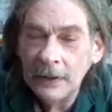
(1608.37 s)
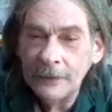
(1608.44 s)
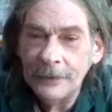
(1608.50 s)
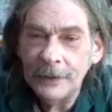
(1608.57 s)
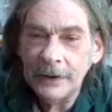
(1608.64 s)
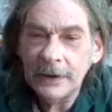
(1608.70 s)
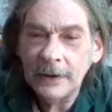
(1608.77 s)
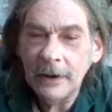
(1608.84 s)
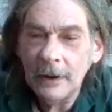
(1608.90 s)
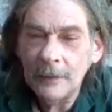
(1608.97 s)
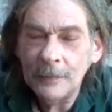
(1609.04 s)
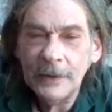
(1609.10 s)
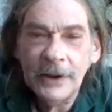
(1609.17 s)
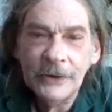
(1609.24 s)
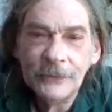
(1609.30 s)

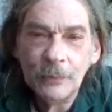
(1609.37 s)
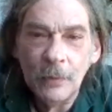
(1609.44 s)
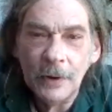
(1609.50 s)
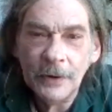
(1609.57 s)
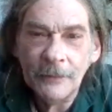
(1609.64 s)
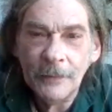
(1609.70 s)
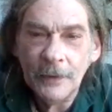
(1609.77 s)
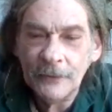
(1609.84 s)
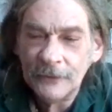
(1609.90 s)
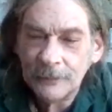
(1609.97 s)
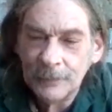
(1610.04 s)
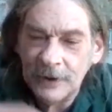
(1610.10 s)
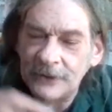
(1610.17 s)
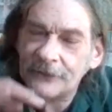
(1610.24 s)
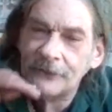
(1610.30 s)
the each one of
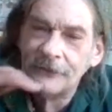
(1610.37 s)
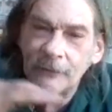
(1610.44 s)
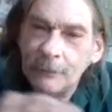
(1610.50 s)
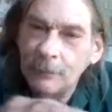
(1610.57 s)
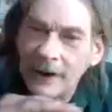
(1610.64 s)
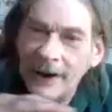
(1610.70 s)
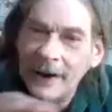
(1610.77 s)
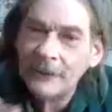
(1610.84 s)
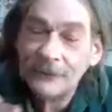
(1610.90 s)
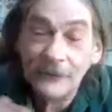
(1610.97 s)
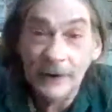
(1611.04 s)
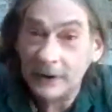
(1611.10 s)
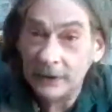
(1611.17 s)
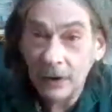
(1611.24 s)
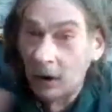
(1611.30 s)
those pieces of
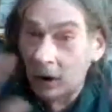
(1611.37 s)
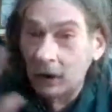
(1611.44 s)
brass in